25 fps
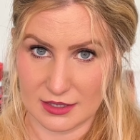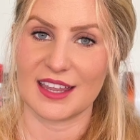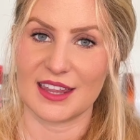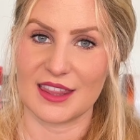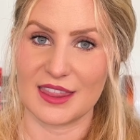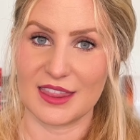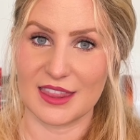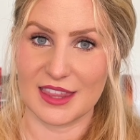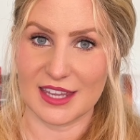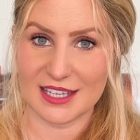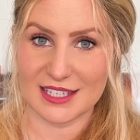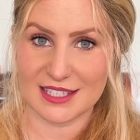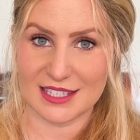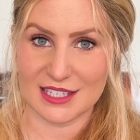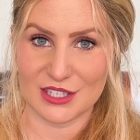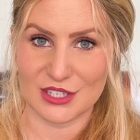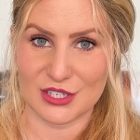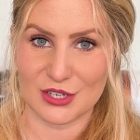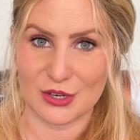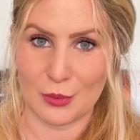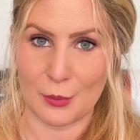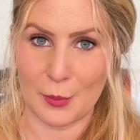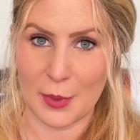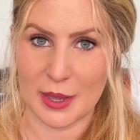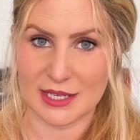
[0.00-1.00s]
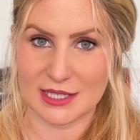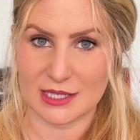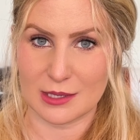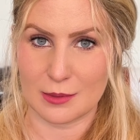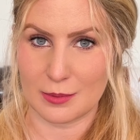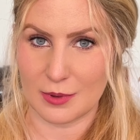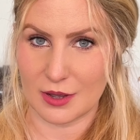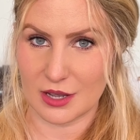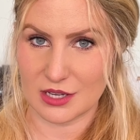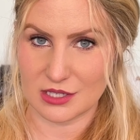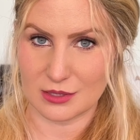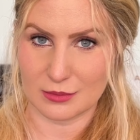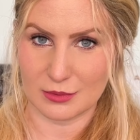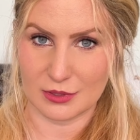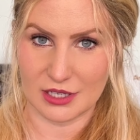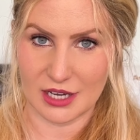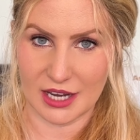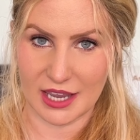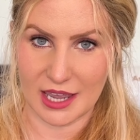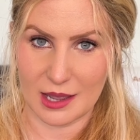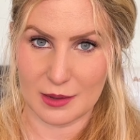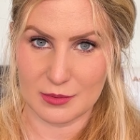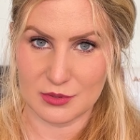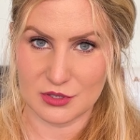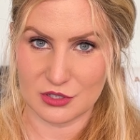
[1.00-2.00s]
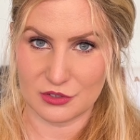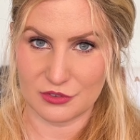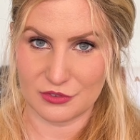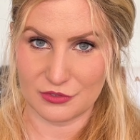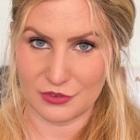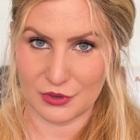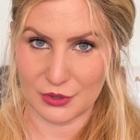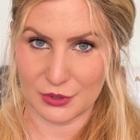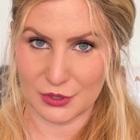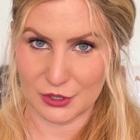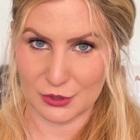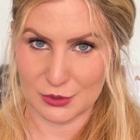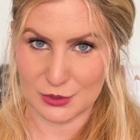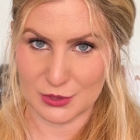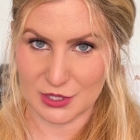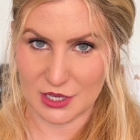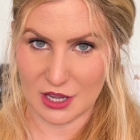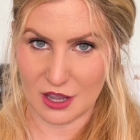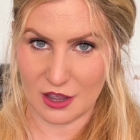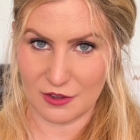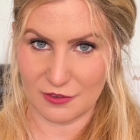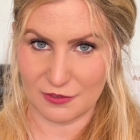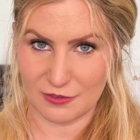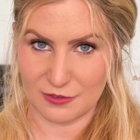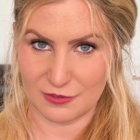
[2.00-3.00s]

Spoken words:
This in turn makes it possible to capture photos of